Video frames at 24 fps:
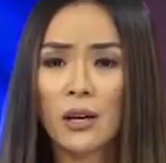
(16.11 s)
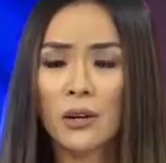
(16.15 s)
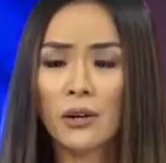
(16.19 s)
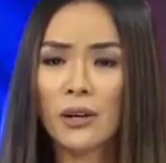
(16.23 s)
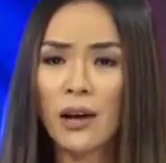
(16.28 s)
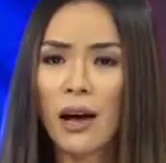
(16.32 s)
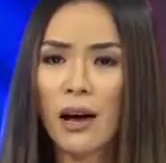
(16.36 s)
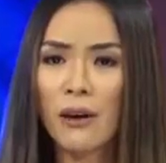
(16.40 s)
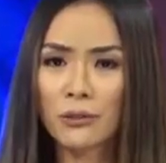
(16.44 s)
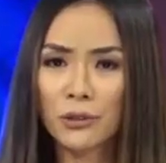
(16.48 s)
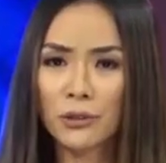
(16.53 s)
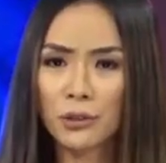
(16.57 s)

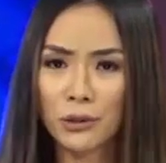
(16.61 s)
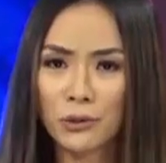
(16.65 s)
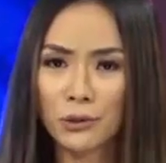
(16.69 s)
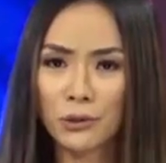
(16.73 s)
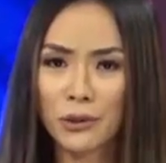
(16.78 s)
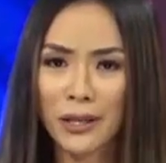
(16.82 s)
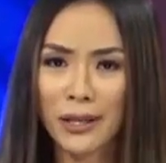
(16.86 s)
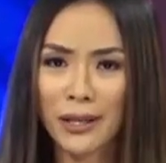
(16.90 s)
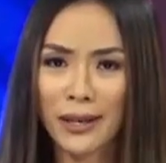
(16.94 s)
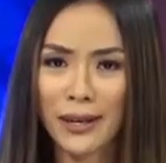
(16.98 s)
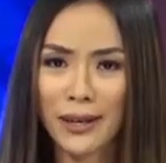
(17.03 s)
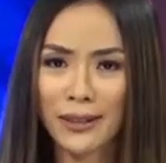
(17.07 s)
Good
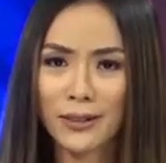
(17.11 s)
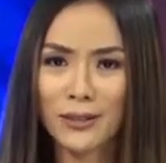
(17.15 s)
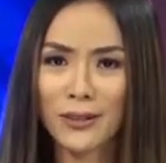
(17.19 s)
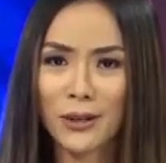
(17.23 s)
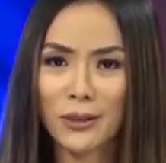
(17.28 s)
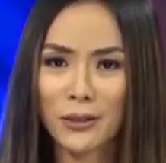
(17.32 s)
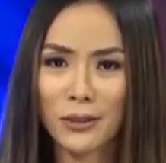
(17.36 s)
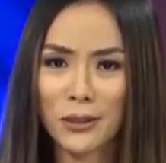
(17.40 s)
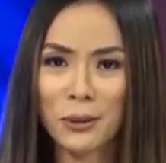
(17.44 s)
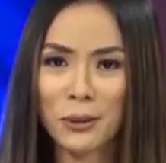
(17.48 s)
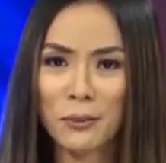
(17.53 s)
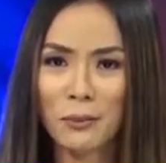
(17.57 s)
afternoon again,
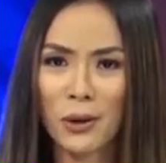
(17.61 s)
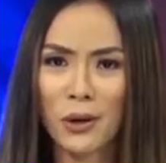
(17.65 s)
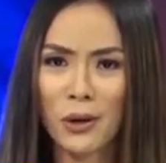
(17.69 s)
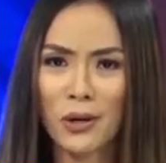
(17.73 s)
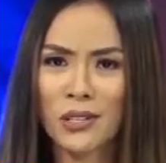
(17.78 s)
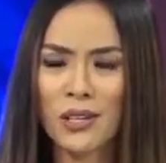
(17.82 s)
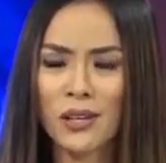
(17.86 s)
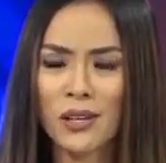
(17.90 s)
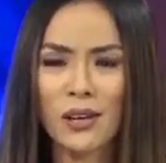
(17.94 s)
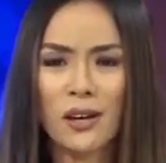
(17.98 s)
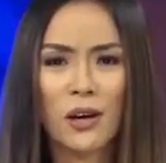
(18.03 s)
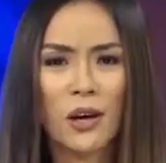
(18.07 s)
Dr.
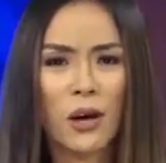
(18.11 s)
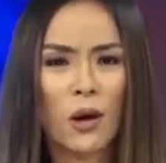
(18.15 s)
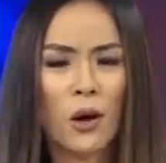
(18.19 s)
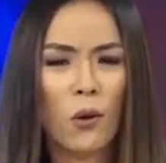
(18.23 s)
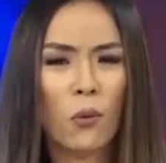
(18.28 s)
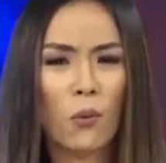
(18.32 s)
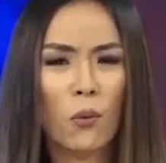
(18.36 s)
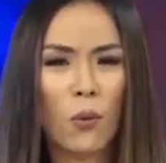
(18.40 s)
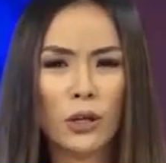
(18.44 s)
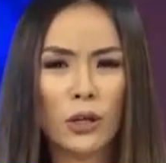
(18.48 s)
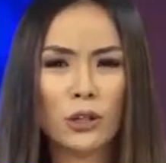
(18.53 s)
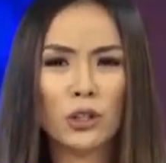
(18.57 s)
Herbosa.
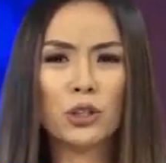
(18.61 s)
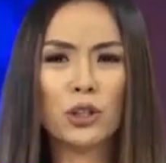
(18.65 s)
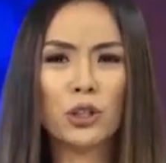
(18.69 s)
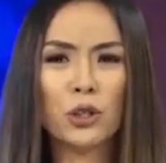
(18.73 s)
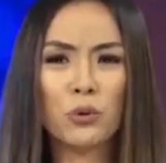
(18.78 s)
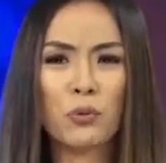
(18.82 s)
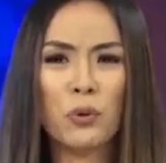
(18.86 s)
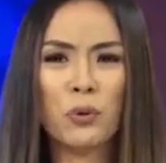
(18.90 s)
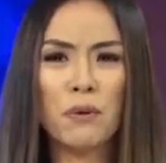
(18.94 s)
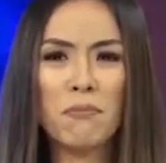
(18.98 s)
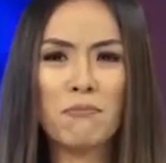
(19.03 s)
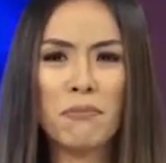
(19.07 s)
What
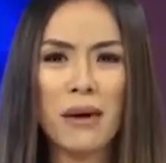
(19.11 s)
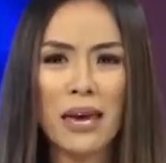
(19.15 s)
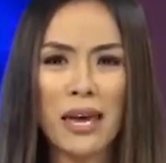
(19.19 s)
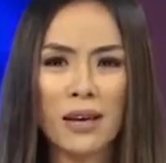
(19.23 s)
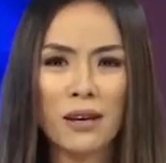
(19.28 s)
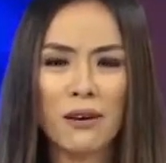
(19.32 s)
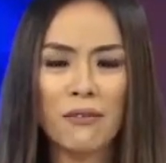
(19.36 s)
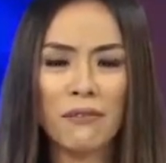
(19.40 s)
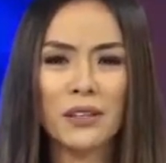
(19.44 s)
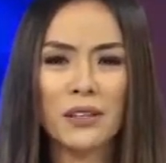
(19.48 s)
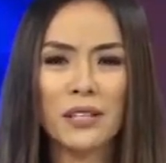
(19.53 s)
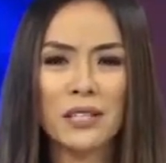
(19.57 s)
should we
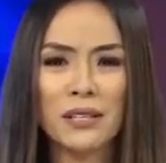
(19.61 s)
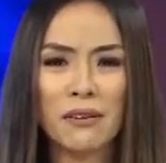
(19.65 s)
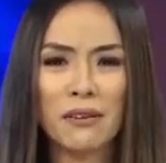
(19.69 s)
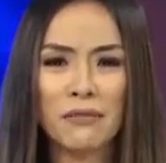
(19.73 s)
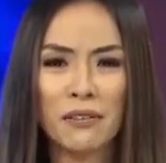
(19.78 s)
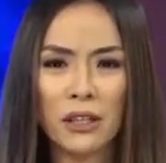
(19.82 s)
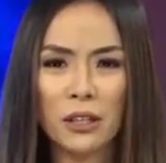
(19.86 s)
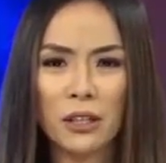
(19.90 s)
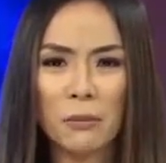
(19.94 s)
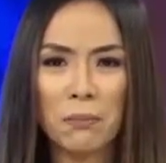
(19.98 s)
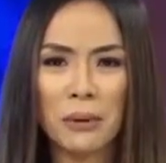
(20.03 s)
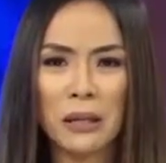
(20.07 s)
make of this
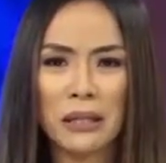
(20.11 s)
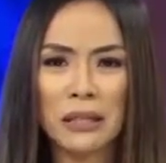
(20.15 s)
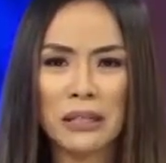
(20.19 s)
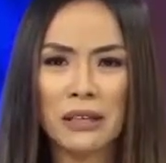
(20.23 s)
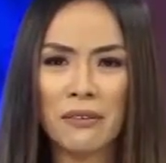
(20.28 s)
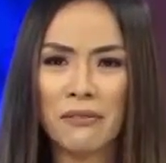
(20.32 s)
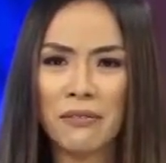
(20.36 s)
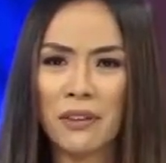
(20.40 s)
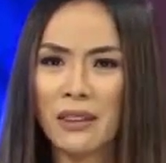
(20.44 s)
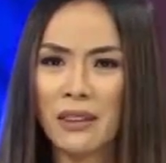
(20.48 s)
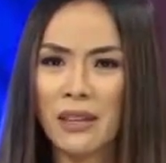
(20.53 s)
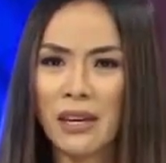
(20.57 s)
development
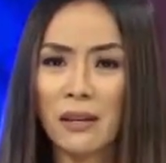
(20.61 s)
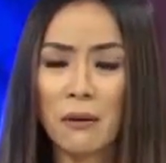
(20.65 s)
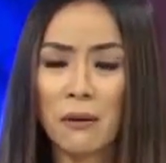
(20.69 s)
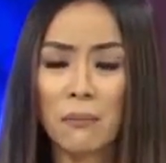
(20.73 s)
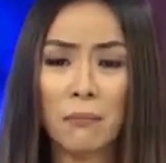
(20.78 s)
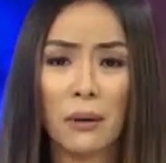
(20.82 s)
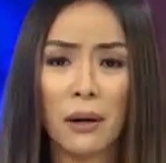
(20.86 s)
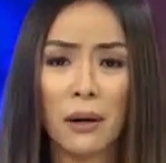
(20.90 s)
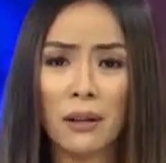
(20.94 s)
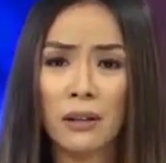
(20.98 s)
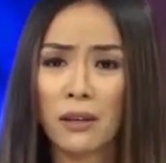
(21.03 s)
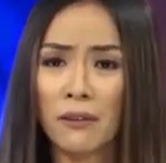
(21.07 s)
given that a
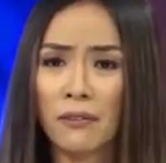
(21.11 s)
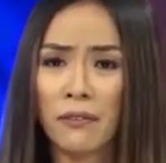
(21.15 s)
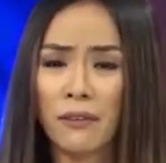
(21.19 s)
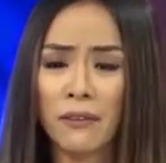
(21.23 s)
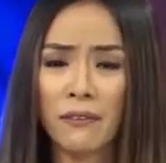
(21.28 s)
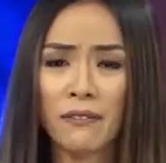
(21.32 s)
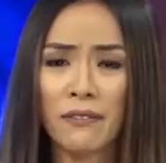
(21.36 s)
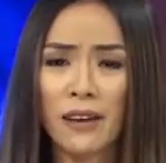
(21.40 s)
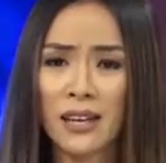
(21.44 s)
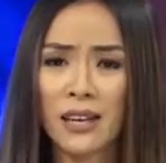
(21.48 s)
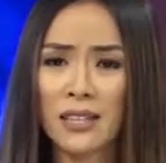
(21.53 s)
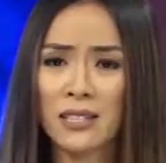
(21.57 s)
bulk of
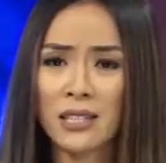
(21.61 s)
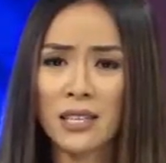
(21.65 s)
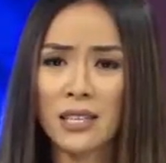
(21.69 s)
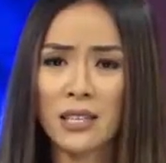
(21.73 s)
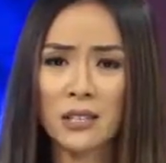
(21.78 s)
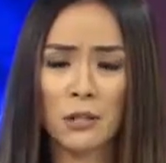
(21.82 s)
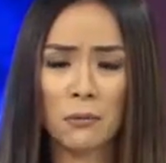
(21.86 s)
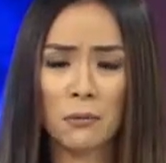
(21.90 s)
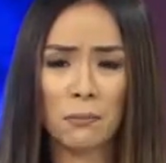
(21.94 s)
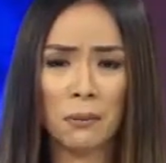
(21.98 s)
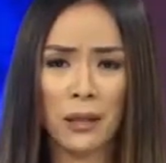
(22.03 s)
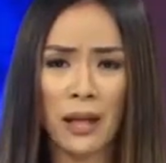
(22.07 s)
our
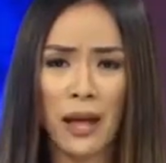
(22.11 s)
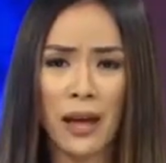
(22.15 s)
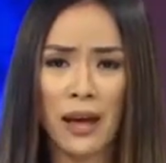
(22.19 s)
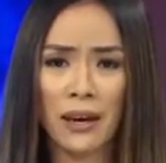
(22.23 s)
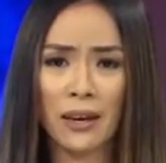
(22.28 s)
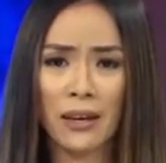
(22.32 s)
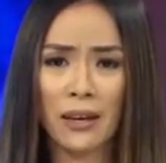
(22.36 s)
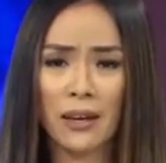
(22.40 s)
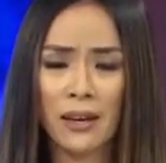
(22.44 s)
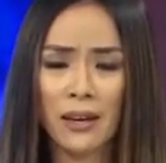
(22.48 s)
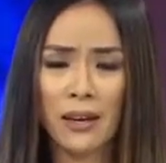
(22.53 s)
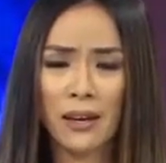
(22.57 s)
vaccine
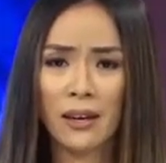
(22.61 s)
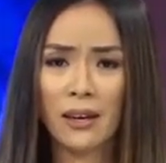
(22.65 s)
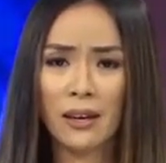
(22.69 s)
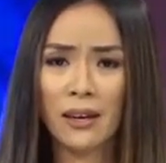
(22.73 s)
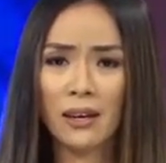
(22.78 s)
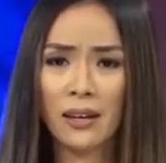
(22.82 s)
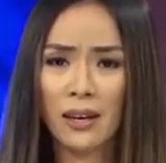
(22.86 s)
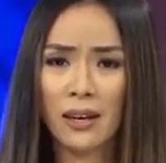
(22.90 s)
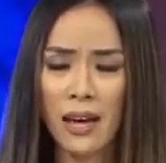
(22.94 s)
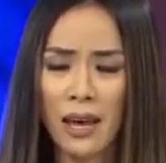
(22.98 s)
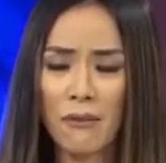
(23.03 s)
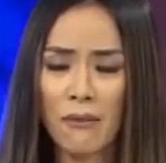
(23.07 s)
supply
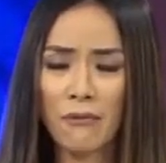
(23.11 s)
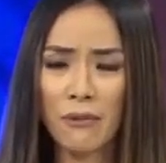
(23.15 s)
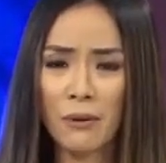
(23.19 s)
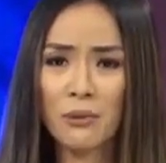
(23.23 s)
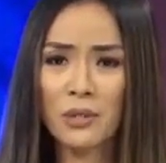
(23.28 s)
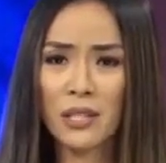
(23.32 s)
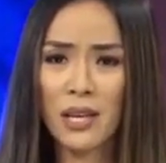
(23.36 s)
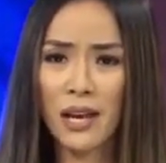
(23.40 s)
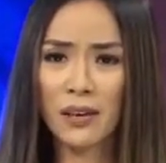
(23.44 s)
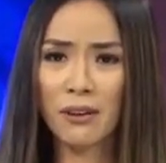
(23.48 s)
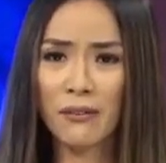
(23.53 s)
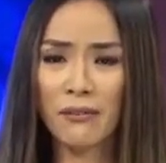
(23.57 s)
came
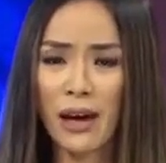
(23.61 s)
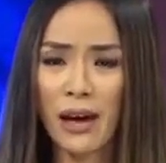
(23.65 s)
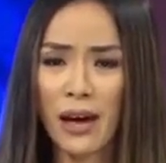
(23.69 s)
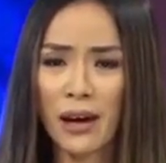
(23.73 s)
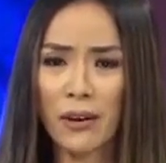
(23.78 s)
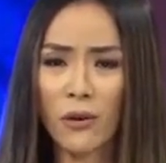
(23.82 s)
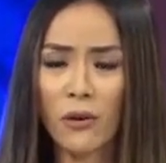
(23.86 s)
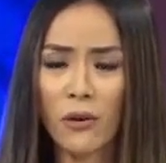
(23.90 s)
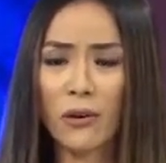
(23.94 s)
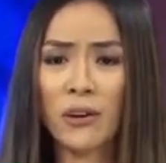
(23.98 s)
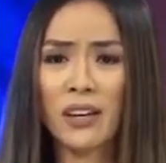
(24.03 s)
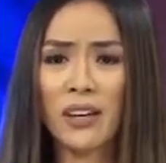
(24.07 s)
from
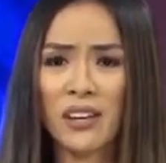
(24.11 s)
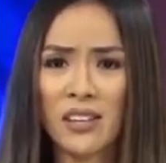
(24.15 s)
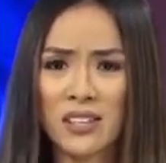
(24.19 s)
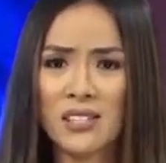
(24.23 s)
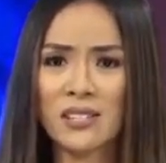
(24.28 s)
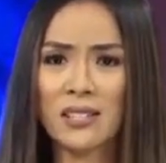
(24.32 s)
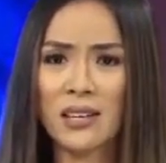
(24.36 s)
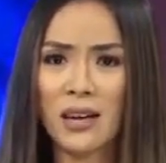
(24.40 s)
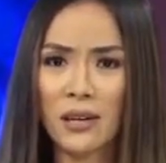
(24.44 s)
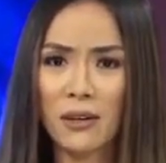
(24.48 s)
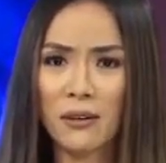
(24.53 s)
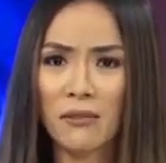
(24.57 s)
Sinovac or
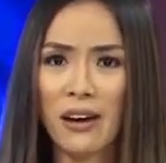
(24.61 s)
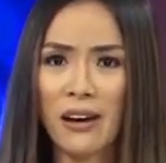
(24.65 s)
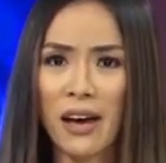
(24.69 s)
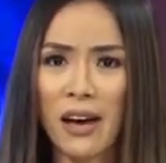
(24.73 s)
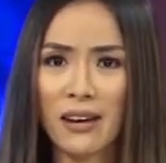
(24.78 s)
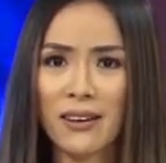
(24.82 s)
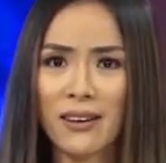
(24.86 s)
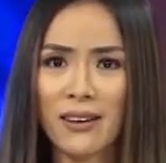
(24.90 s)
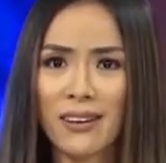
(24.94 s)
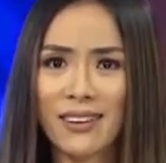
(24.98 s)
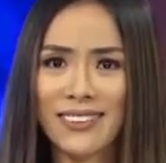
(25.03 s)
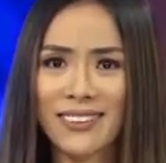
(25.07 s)
is
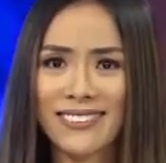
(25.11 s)
Sinovac?